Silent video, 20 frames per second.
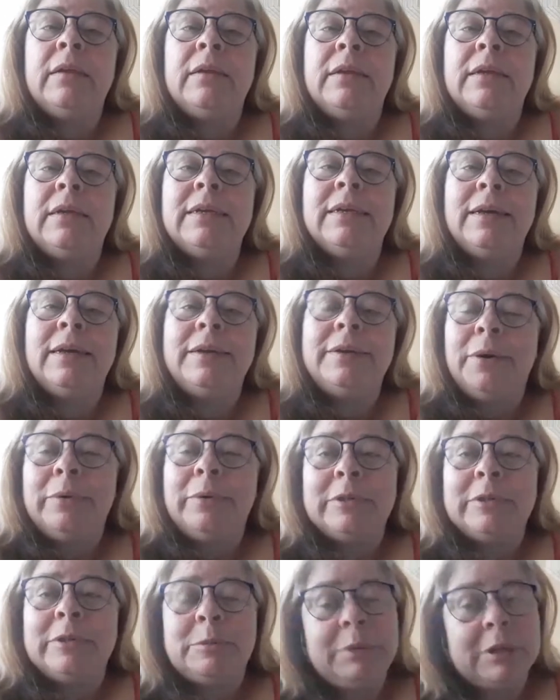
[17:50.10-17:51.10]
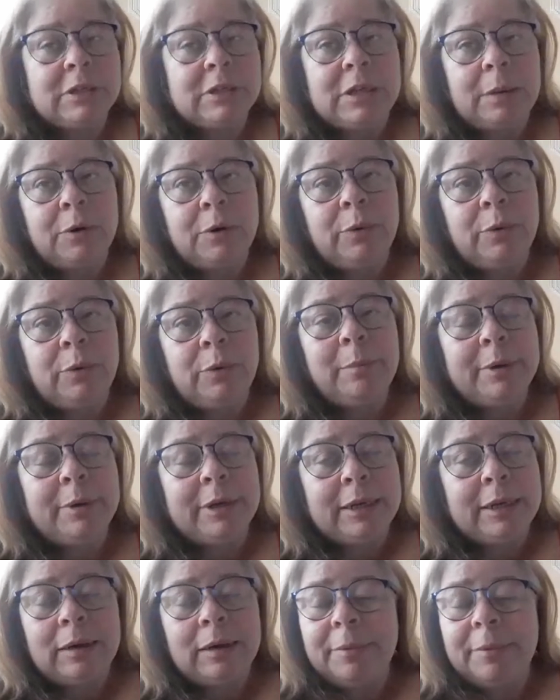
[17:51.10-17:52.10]
I know it's best time to quit,
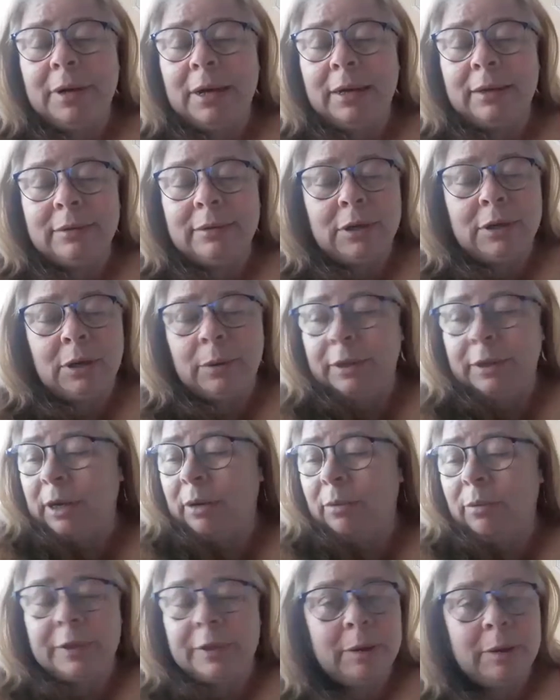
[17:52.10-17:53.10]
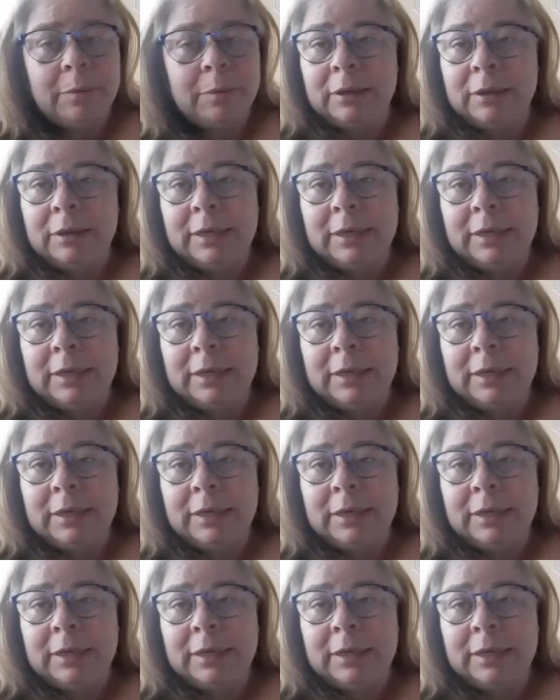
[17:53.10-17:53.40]
but I'm not going there with him.